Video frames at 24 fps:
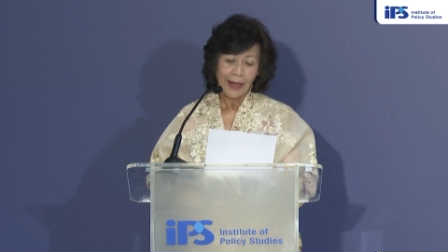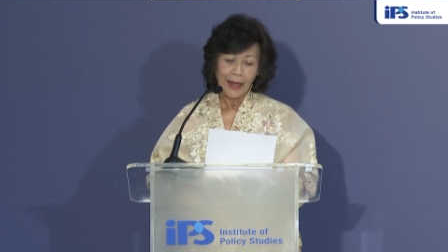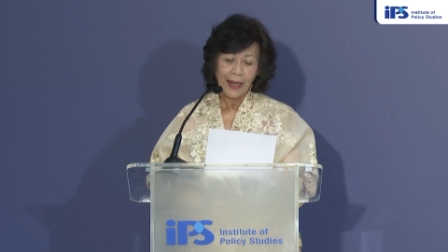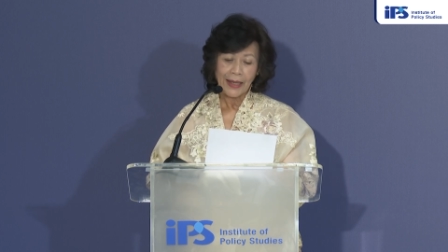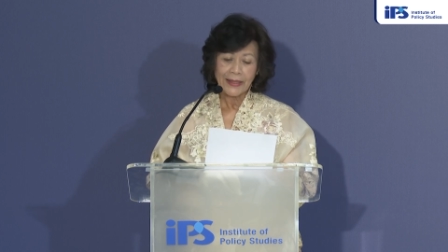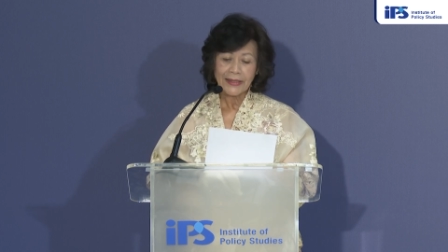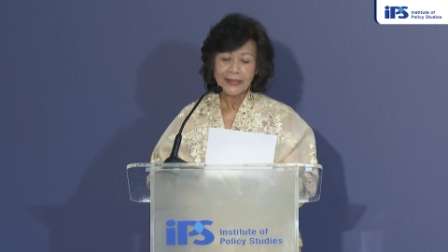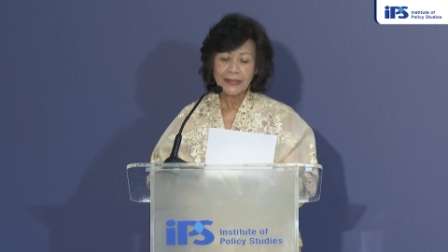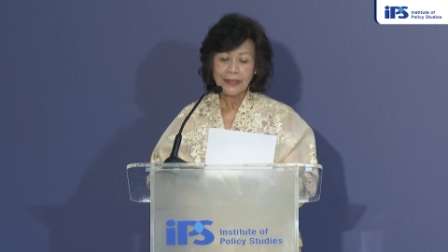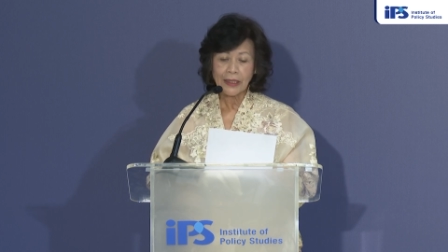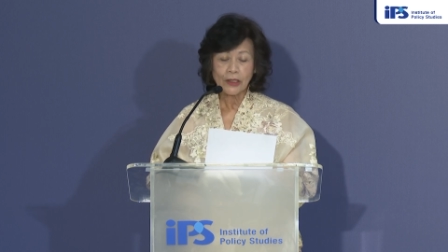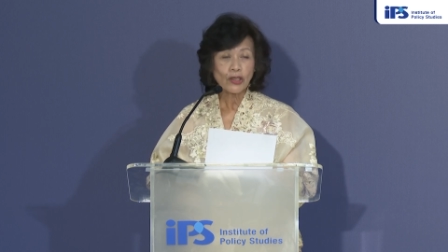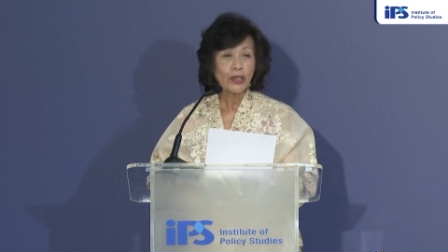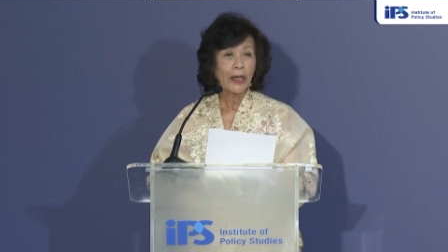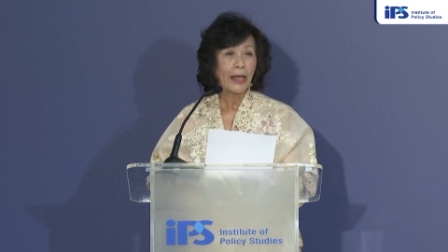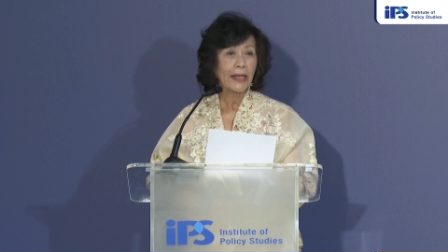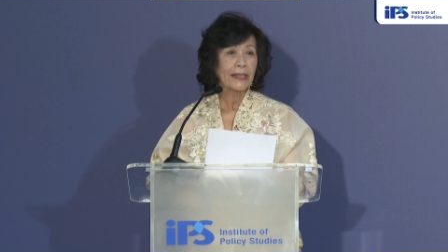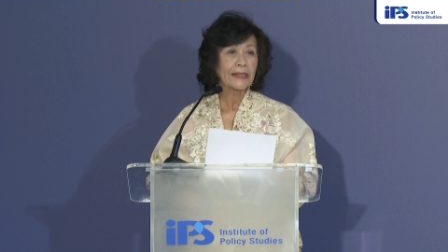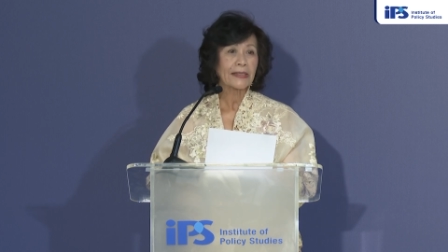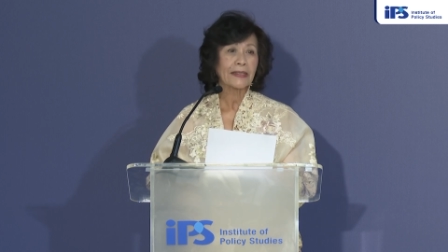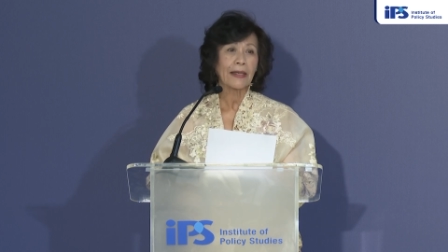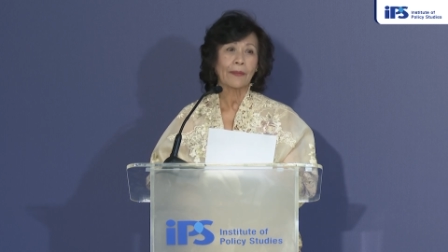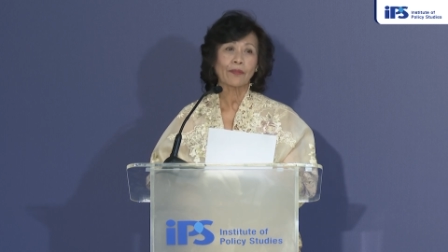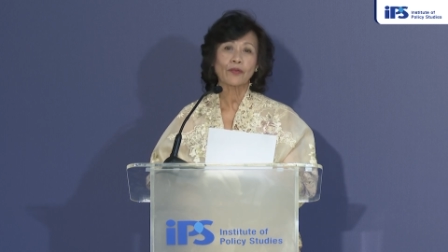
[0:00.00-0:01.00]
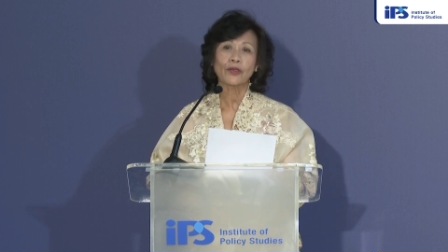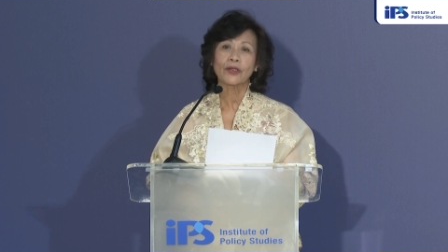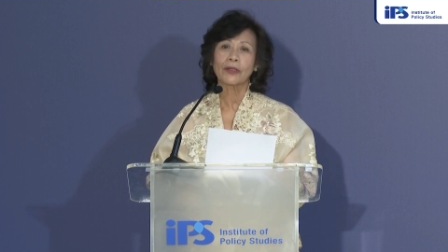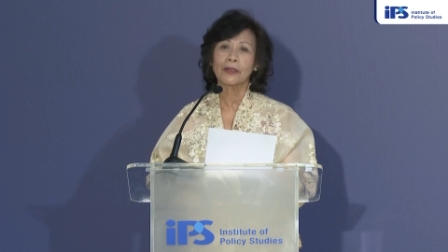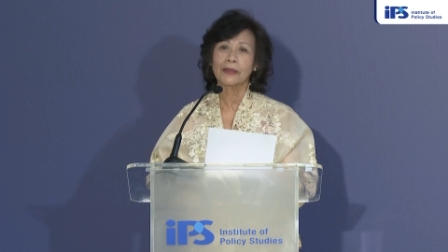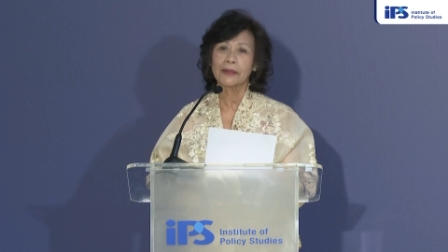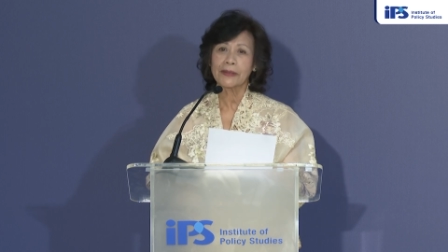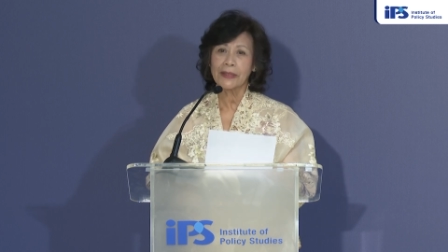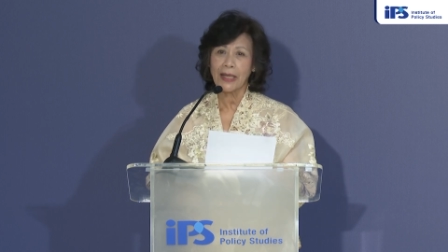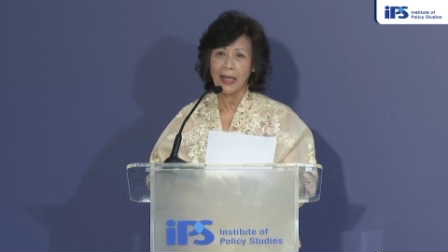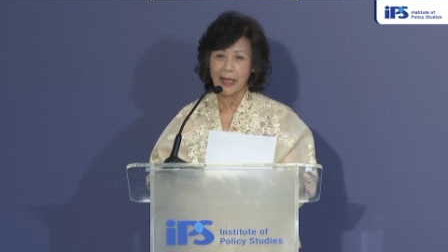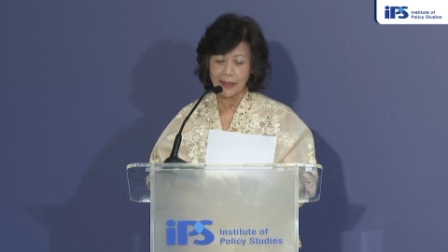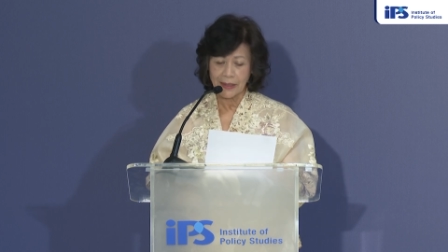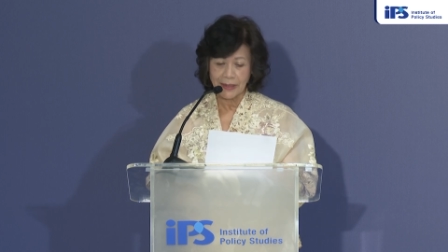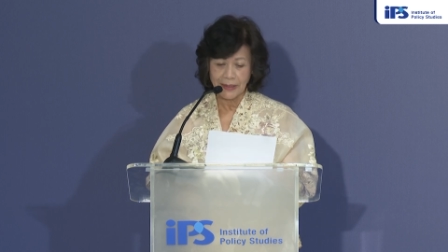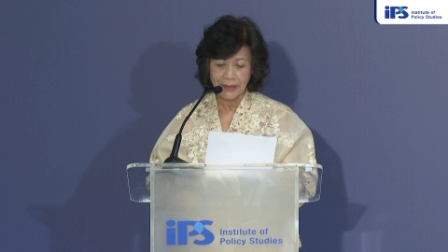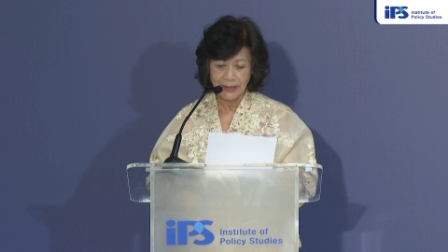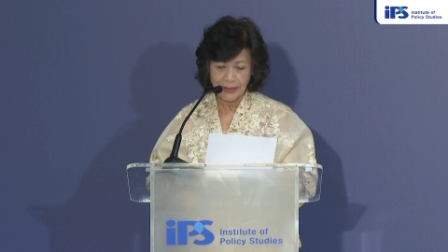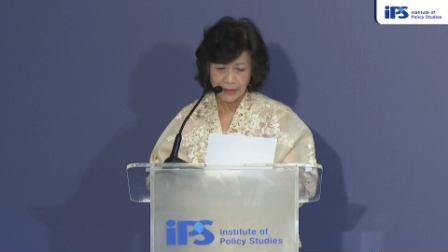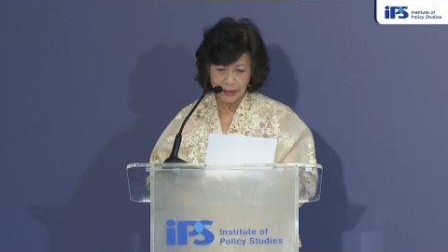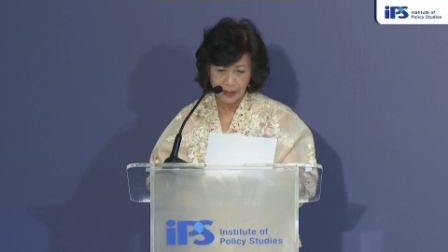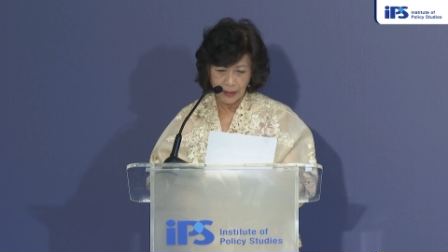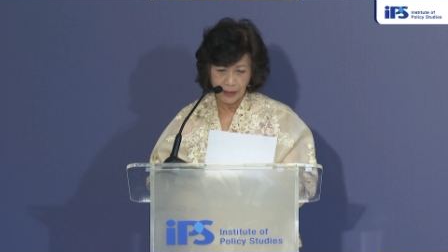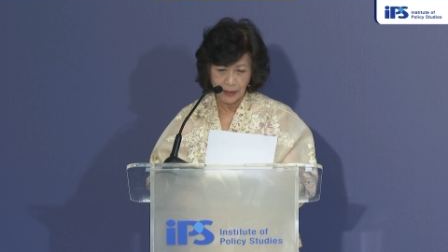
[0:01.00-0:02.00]
and such exceptional
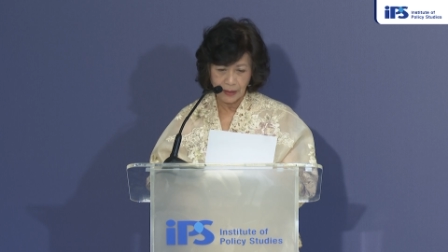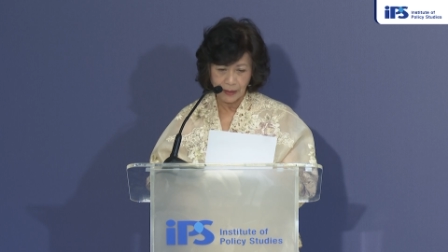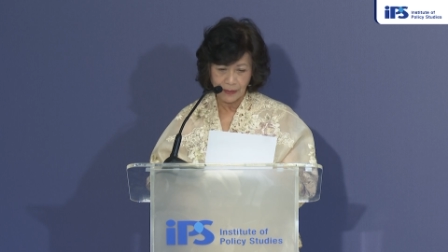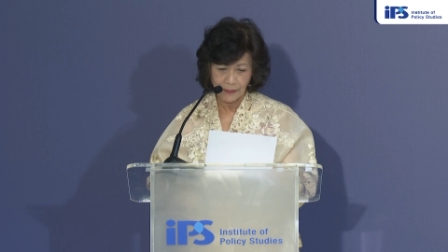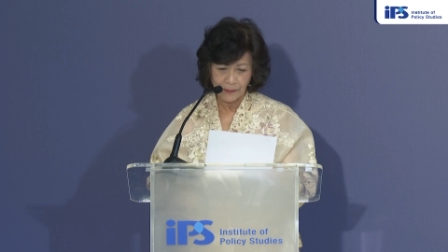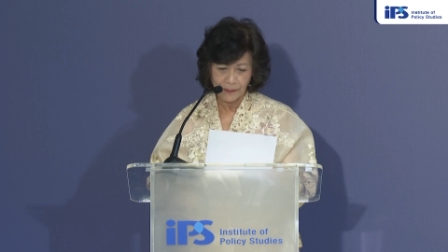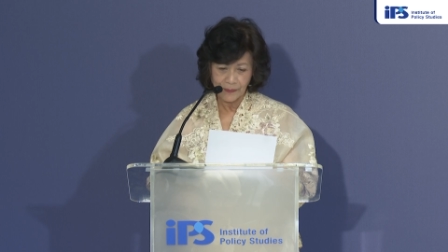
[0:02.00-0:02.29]
talents here,